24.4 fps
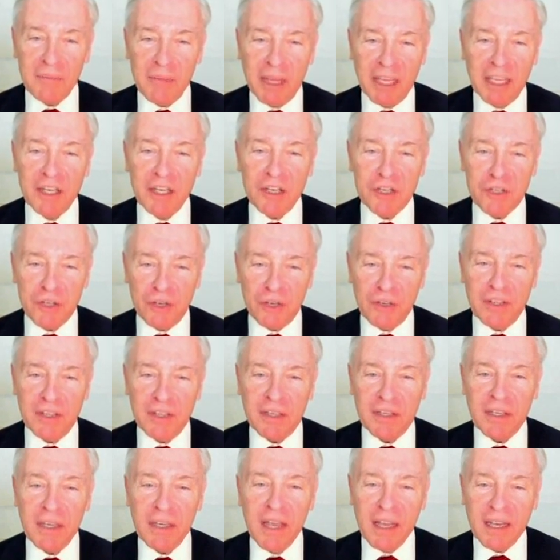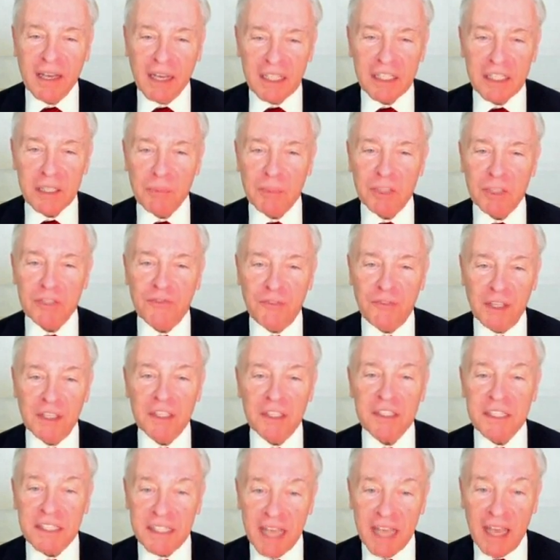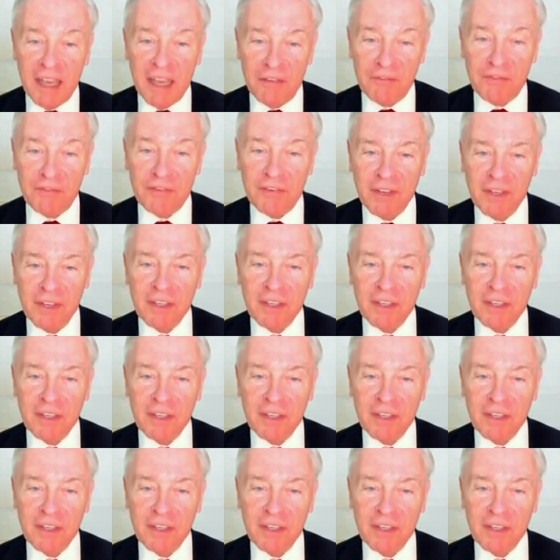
making sure that customers feel safe